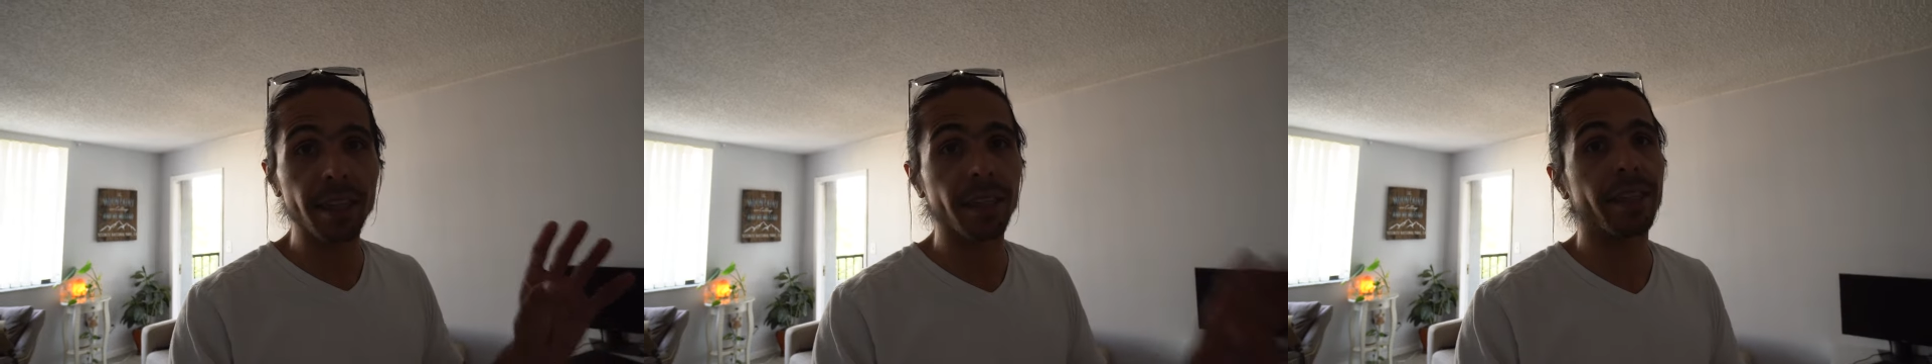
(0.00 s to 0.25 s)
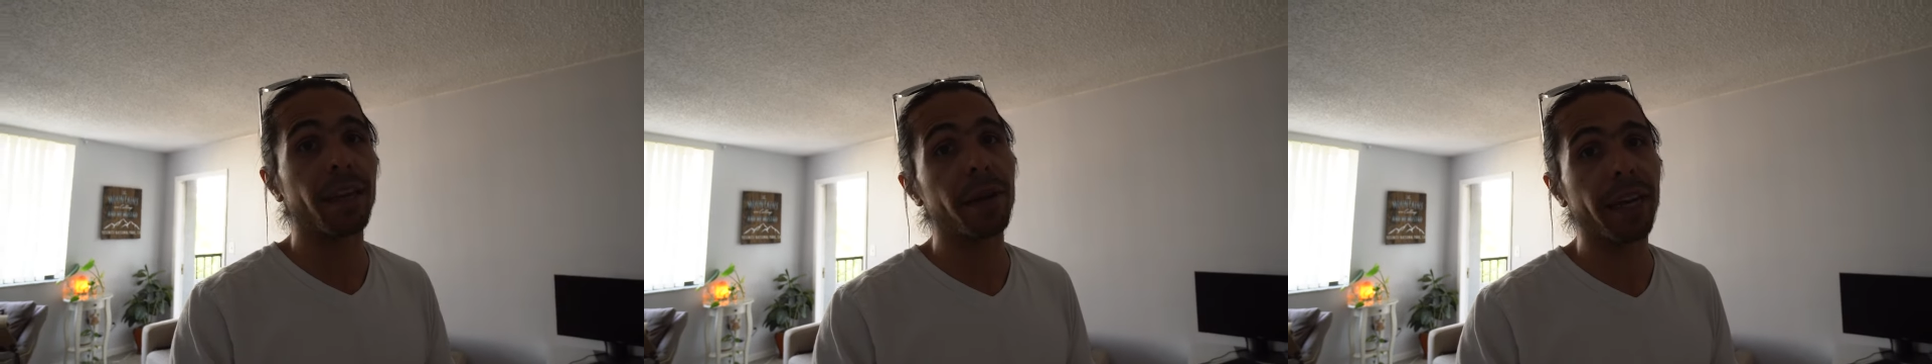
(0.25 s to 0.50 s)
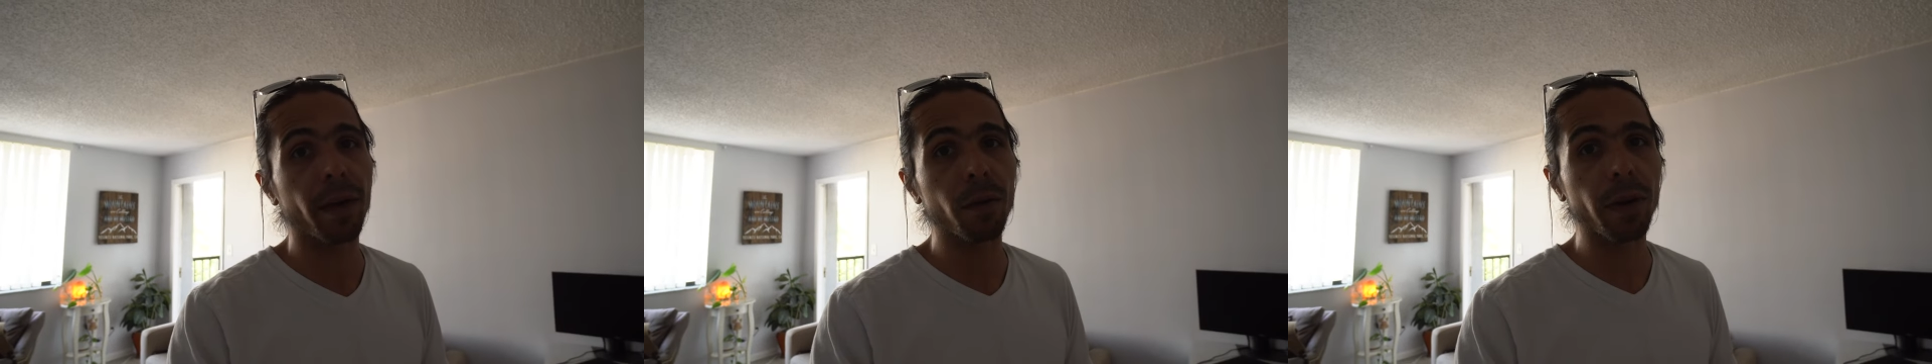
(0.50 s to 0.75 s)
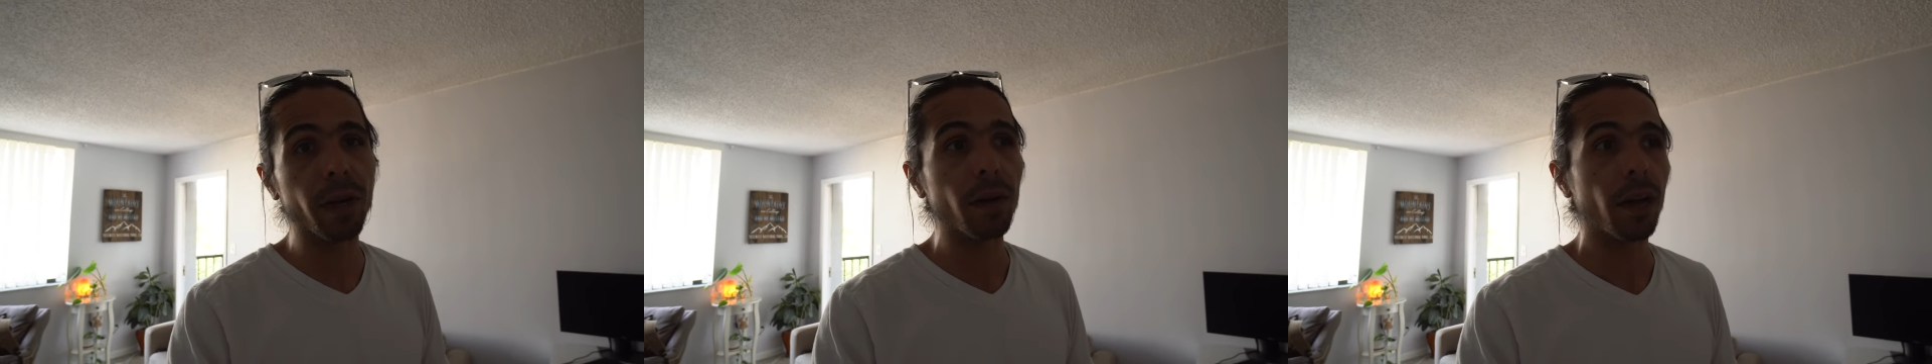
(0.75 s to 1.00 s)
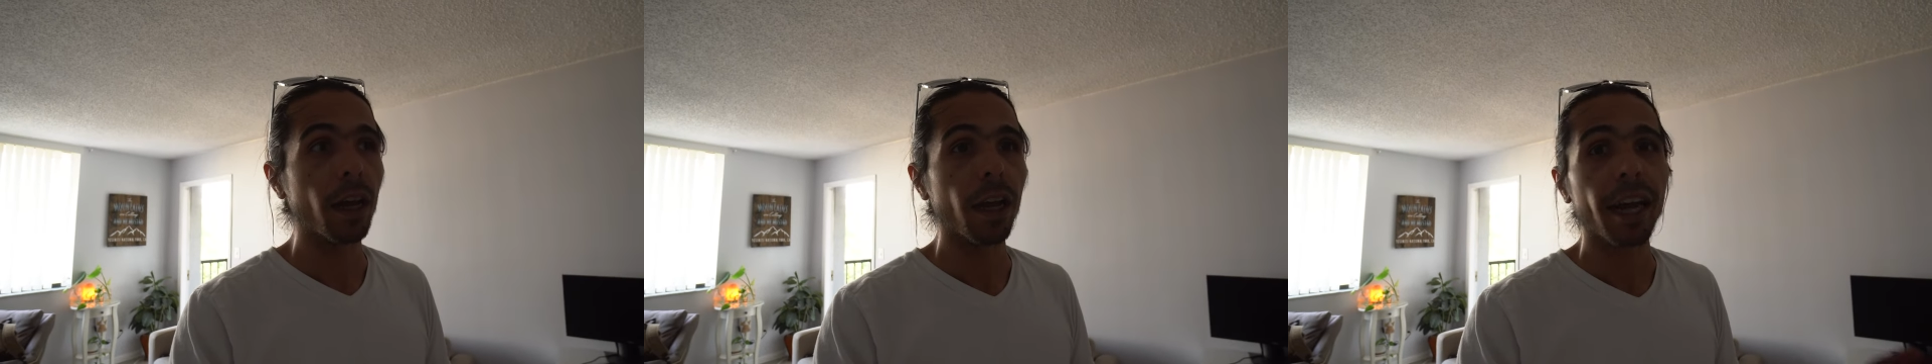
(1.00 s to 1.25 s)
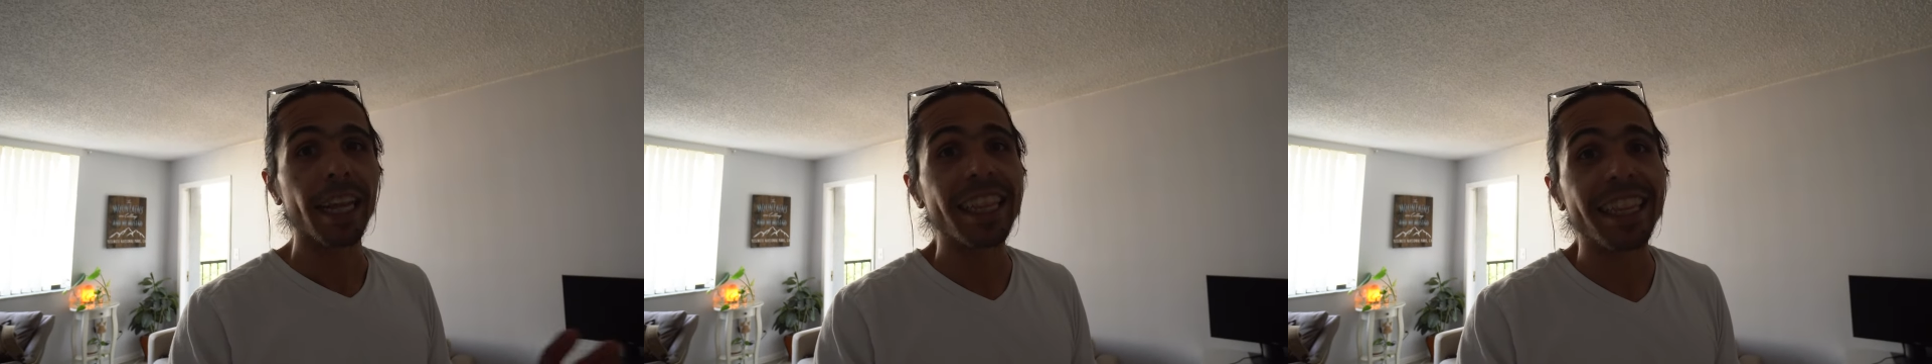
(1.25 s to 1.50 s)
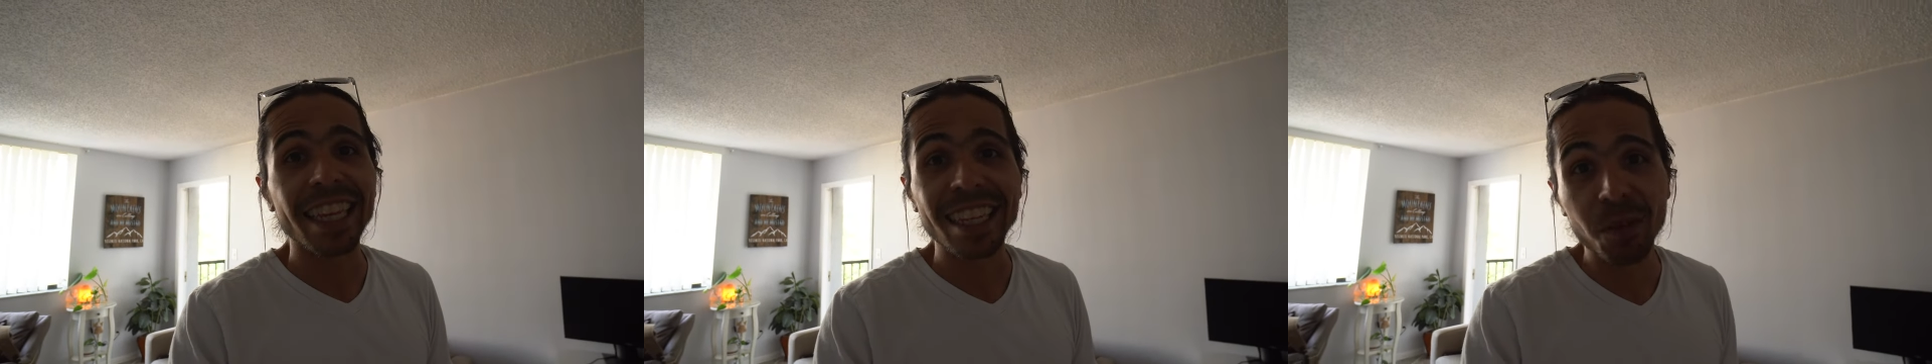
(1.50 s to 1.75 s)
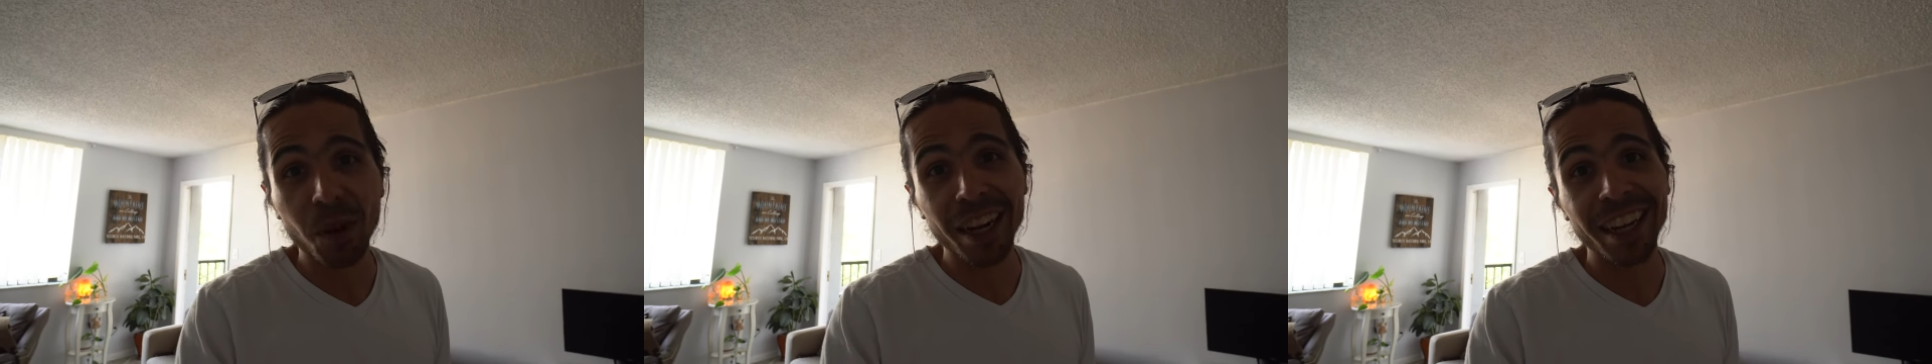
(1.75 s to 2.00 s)
in the same campground.
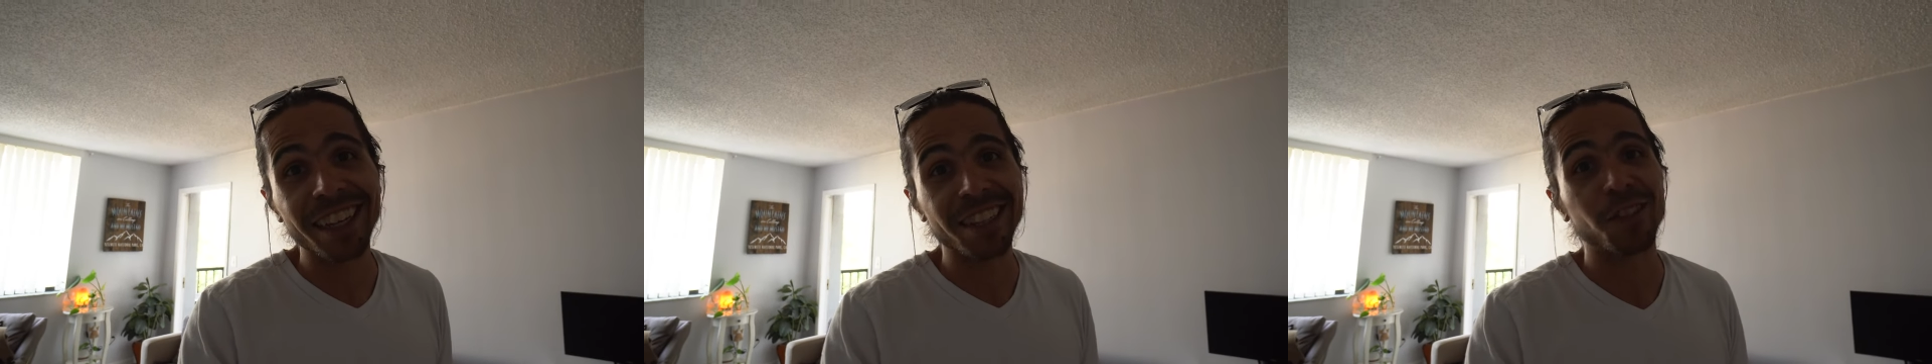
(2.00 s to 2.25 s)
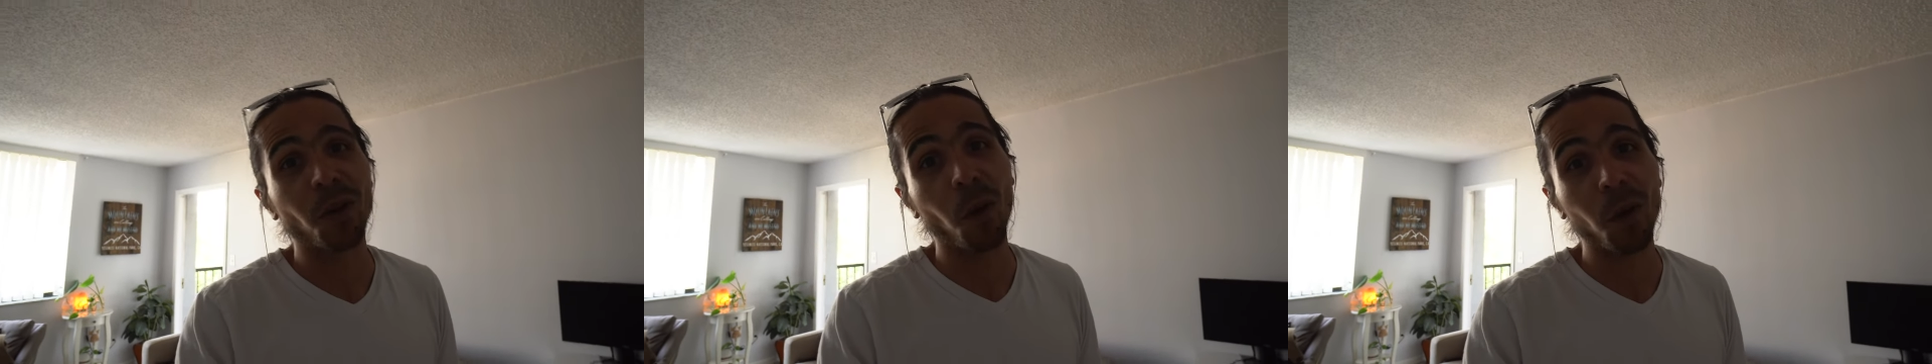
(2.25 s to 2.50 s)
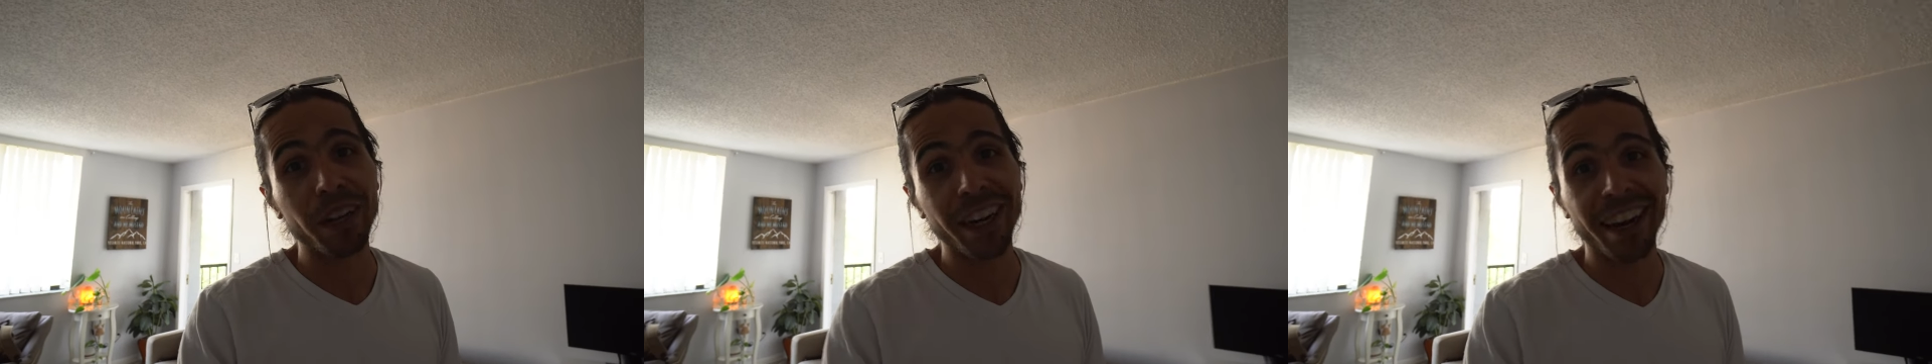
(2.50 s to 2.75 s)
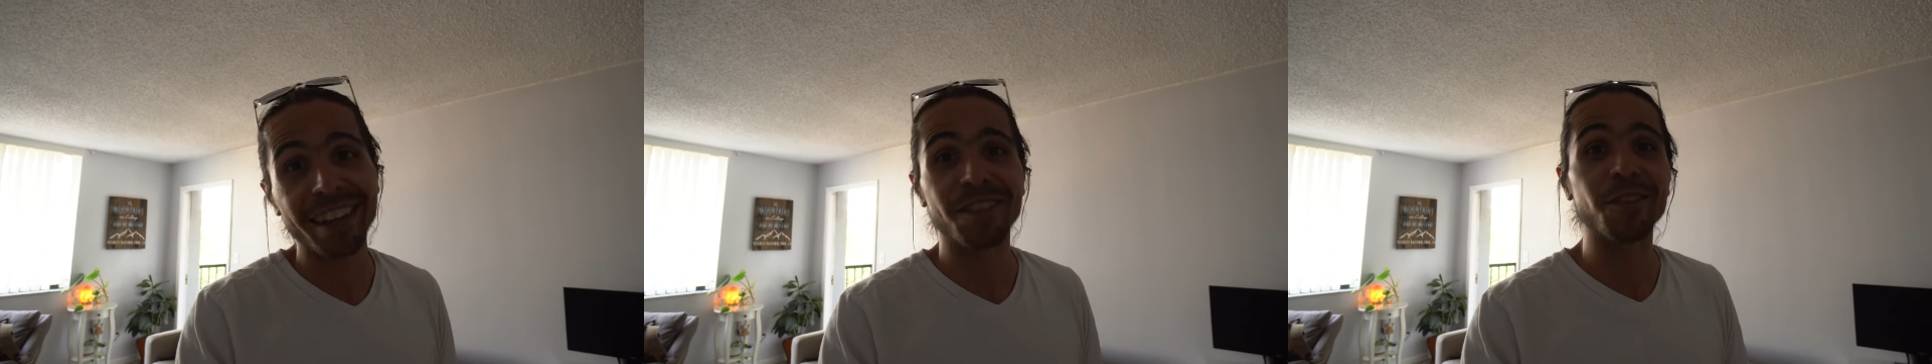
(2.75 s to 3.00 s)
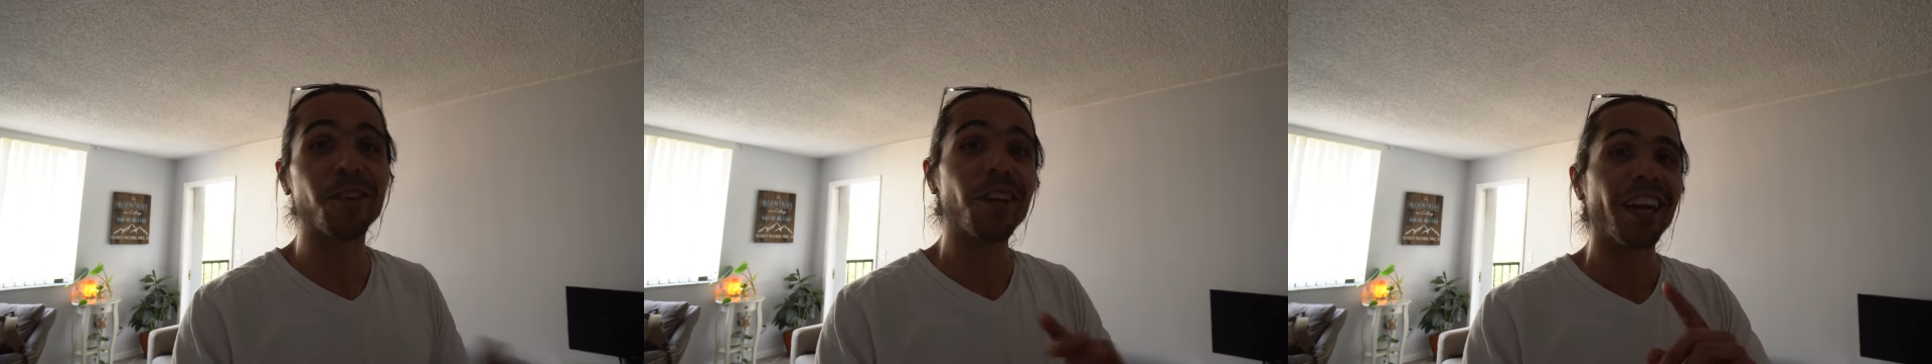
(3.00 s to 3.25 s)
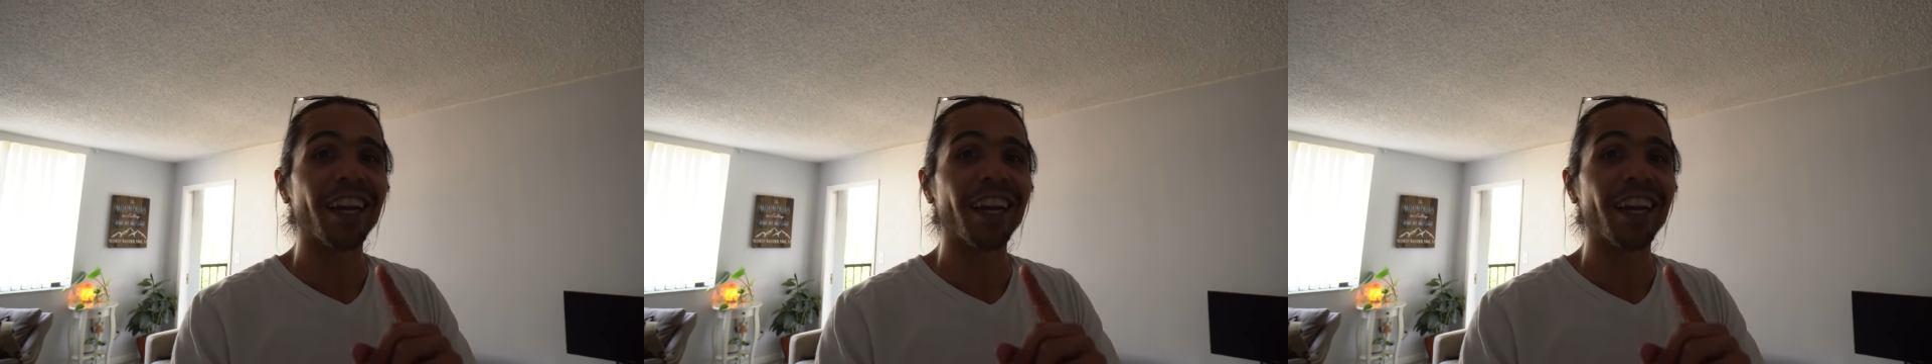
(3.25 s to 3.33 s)
This one is totally nice, dude.